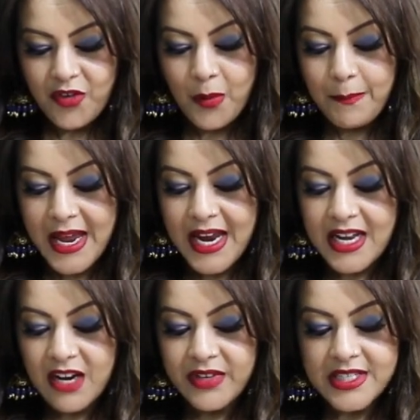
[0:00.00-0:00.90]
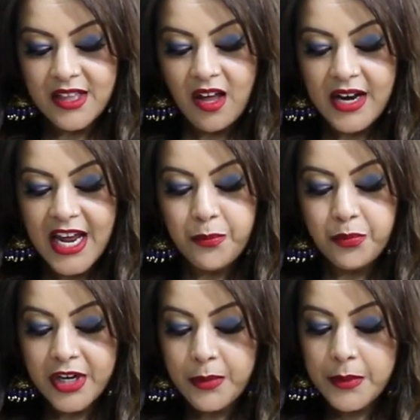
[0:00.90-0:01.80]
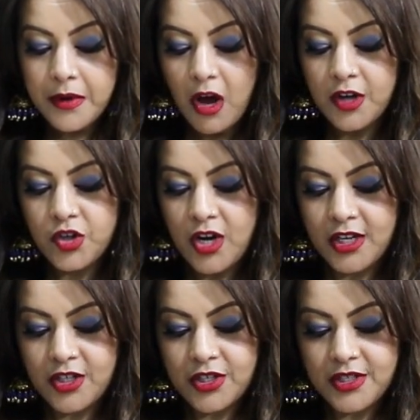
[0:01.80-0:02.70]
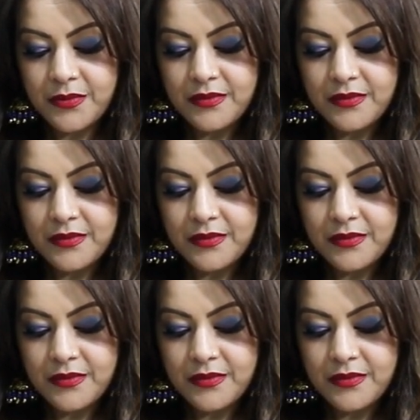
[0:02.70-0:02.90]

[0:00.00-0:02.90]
For Main Envy Salon and Premium Contractors.